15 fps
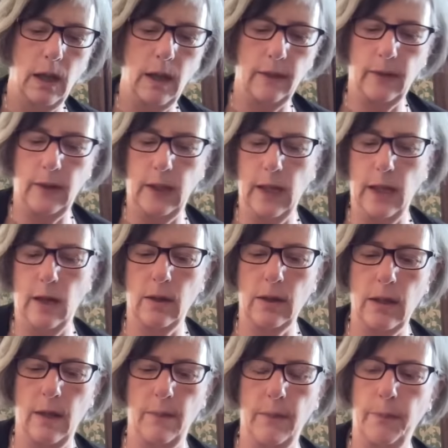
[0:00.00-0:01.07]
as the
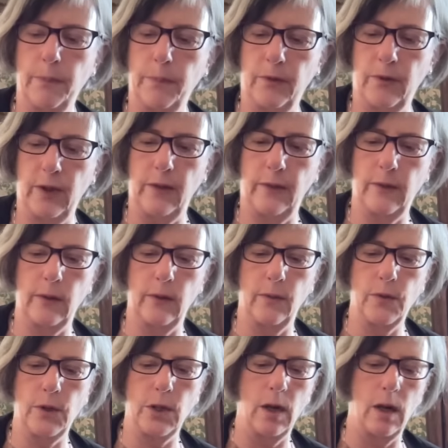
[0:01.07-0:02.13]
outcome of season
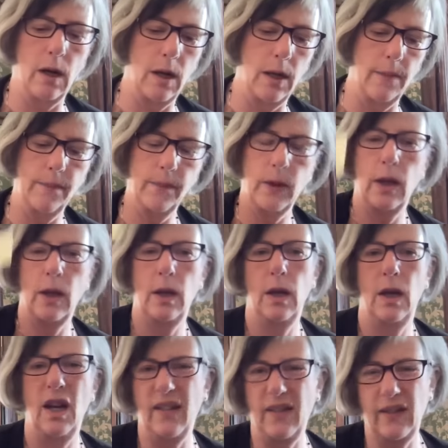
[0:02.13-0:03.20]
of time.
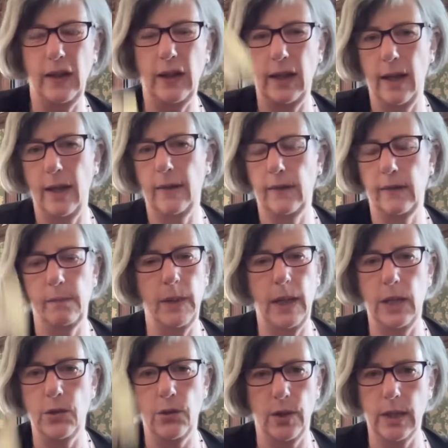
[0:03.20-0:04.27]
It's a yes,
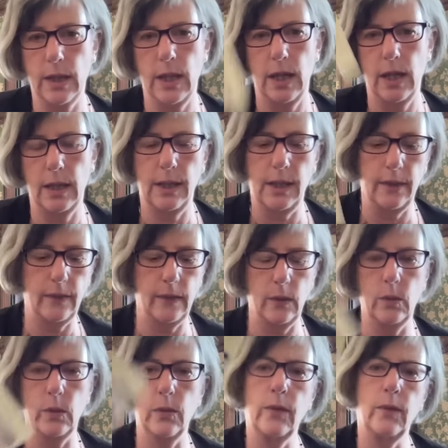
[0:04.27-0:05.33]
Major Arcana. Yes, he
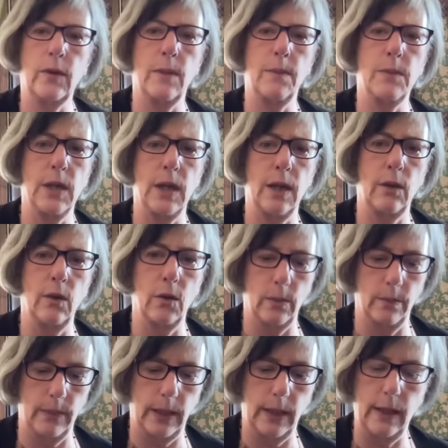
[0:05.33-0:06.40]
will step down, not
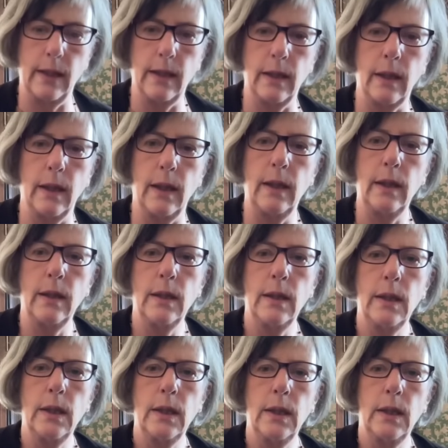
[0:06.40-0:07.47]
immediately.
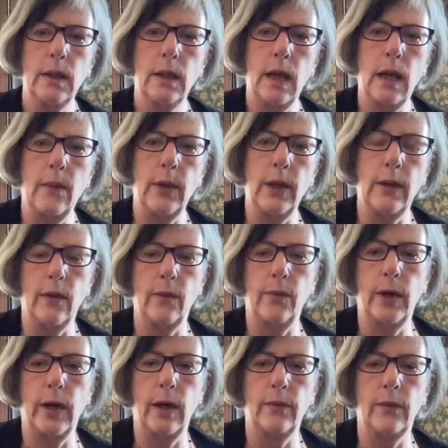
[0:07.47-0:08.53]
And we get the
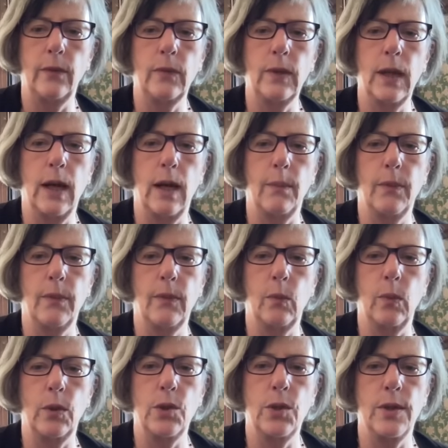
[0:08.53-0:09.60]
Five of Cups,
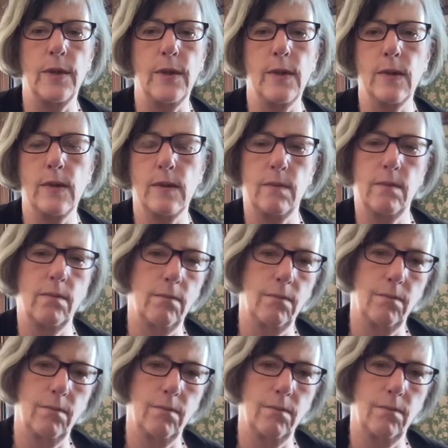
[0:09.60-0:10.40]
which is